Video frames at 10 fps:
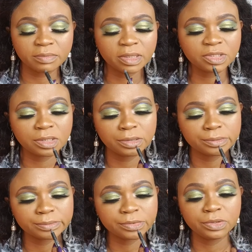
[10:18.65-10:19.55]
on my channel,
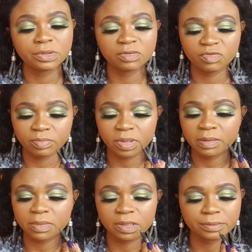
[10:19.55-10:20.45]
you know it's from
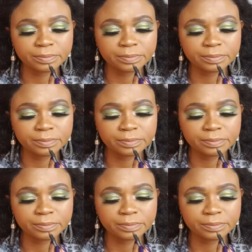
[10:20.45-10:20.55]
Primark.